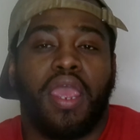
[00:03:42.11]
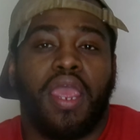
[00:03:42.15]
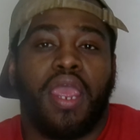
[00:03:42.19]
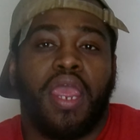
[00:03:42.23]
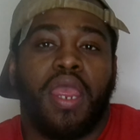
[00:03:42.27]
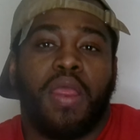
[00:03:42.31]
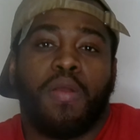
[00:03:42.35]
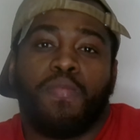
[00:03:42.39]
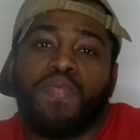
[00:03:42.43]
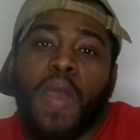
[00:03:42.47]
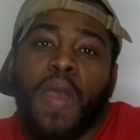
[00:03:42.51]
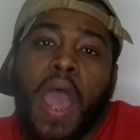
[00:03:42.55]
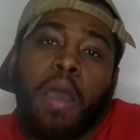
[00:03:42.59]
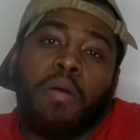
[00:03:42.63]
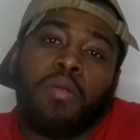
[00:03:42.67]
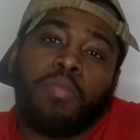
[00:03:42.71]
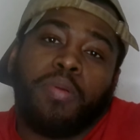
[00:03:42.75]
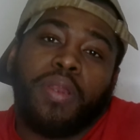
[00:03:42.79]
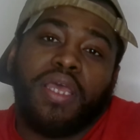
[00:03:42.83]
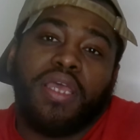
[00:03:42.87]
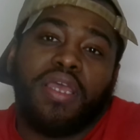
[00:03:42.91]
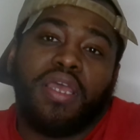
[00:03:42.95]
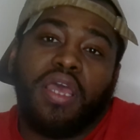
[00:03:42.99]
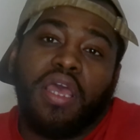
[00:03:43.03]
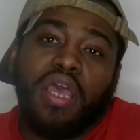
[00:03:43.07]
and
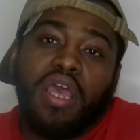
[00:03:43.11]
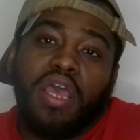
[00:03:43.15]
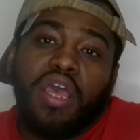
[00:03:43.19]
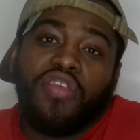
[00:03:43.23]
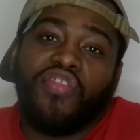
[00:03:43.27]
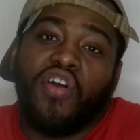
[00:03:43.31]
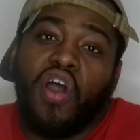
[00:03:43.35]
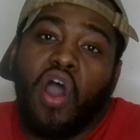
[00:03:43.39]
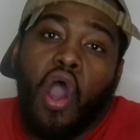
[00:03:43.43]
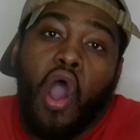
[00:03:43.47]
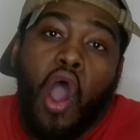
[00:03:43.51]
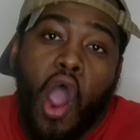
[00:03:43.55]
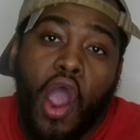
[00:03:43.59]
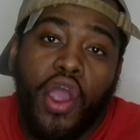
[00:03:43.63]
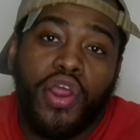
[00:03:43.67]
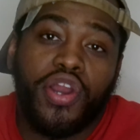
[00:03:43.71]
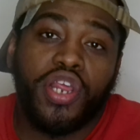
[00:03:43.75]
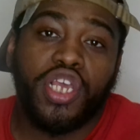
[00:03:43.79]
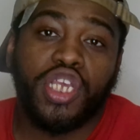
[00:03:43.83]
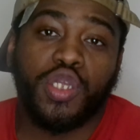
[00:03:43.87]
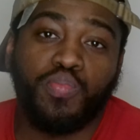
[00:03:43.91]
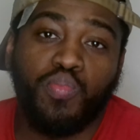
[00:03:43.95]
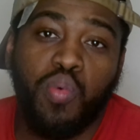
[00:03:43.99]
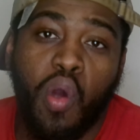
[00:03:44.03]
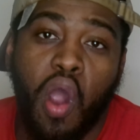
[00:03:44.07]
probably the
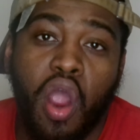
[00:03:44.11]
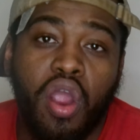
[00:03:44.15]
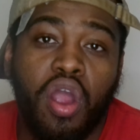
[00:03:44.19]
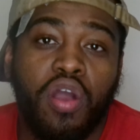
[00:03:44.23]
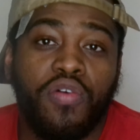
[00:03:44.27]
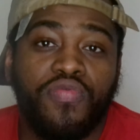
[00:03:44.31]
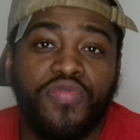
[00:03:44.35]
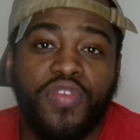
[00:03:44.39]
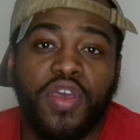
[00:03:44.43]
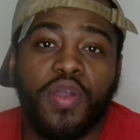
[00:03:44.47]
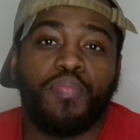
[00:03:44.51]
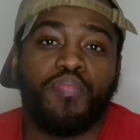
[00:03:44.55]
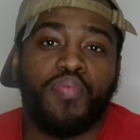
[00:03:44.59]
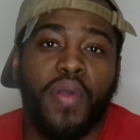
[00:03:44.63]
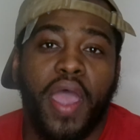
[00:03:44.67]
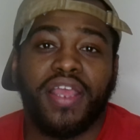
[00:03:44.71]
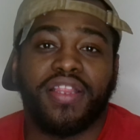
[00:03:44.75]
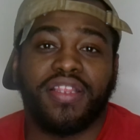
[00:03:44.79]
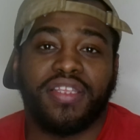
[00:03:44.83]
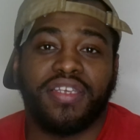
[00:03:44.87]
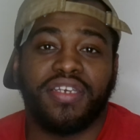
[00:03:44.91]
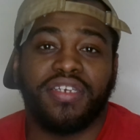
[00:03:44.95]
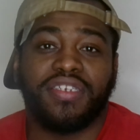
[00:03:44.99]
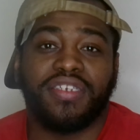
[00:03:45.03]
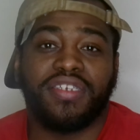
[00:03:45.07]
hardest part of their
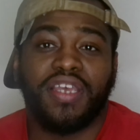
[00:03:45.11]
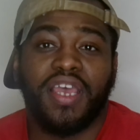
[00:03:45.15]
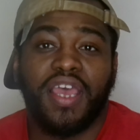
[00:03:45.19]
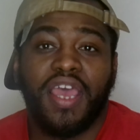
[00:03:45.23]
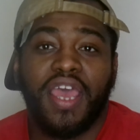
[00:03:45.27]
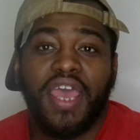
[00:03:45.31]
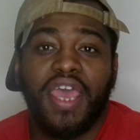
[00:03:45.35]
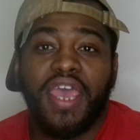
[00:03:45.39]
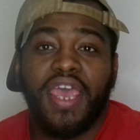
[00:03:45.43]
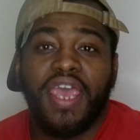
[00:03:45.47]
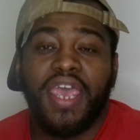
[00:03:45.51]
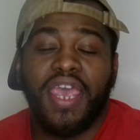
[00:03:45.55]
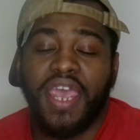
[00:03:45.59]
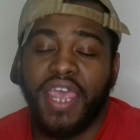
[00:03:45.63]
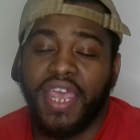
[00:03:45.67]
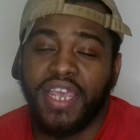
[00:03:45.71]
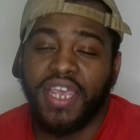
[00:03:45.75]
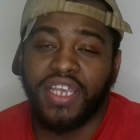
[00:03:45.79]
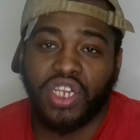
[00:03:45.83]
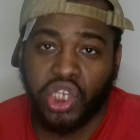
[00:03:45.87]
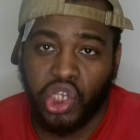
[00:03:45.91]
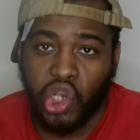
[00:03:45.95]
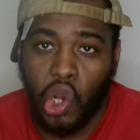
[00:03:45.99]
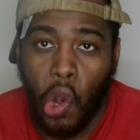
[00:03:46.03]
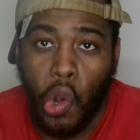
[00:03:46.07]
practice
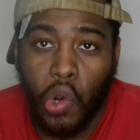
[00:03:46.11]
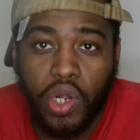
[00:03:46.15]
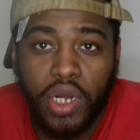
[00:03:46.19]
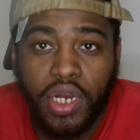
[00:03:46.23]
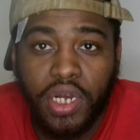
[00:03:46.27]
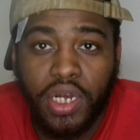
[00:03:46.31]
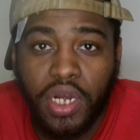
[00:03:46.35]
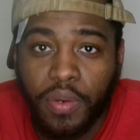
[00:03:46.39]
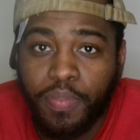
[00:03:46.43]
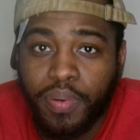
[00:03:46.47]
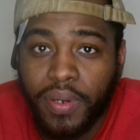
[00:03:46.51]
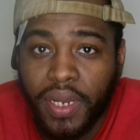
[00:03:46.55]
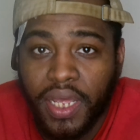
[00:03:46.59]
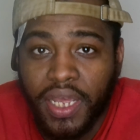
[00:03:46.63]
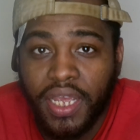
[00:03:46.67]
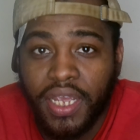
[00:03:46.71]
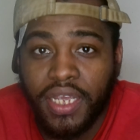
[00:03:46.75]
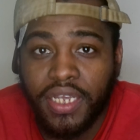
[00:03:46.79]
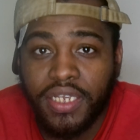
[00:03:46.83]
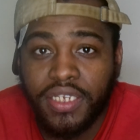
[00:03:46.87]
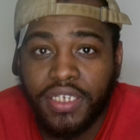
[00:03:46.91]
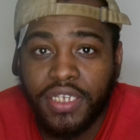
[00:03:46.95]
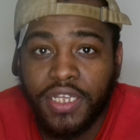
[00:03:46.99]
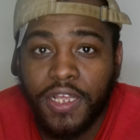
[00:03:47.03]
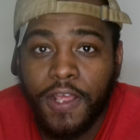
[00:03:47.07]
is learning the
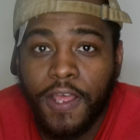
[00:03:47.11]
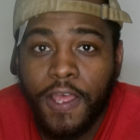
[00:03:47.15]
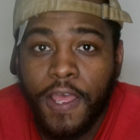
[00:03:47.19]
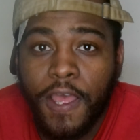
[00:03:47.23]
plays.